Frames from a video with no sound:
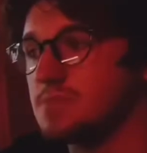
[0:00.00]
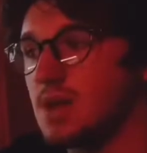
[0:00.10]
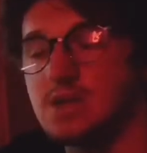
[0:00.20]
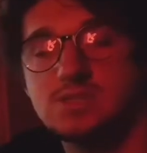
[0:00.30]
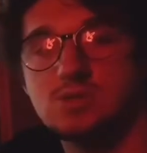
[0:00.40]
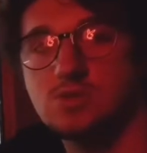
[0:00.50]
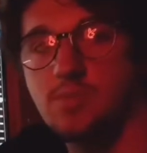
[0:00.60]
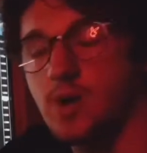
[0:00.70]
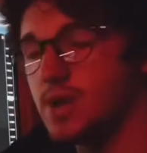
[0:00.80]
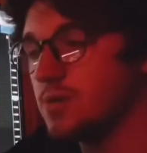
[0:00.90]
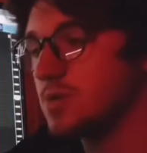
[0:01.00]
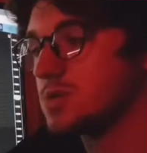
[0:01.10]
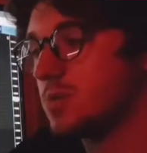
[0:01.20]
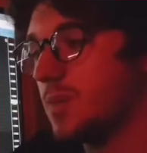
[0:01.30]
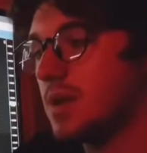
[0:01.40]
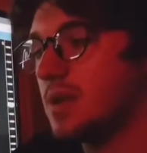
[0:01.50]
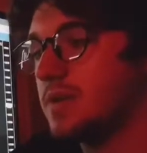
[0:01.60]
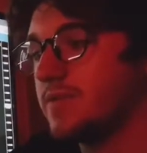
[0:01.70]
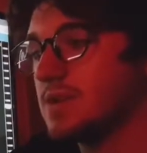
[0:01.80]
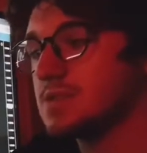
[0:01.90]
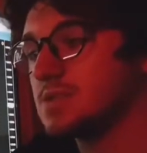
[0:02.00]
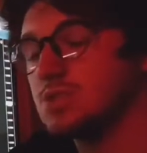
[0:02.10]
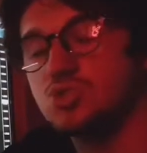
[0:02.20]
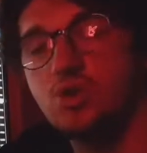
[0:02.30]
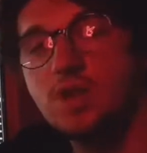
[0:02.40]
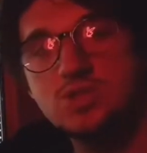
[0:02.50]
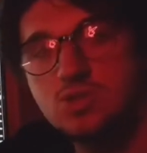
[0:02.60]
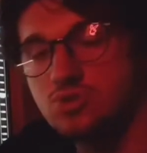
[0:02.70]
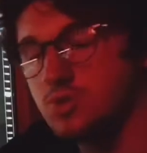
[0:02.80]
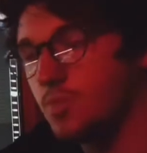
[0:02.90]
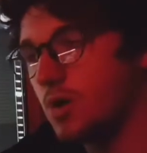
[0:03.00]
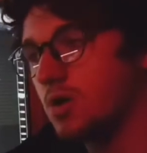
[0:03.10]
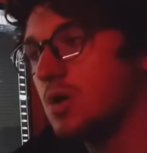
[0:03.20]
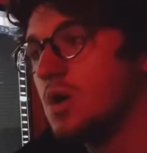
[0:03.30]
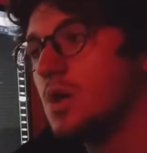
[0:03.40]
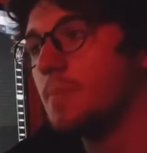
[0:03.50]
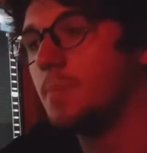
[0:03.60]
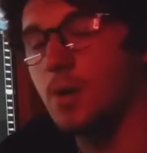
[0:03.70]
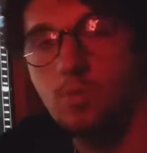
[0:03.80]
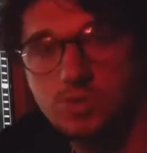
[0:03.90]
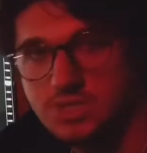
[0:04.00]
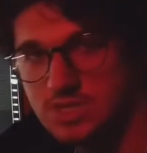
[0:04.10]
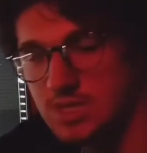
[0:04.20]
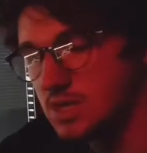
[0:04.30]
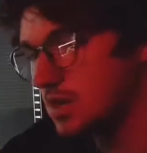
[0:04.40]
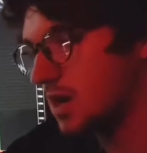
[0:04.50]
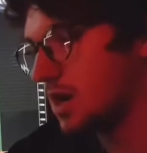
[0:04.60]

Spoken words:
not until tomorrow anyway, so we might not even get into this trade until tomorrow, but we'll see.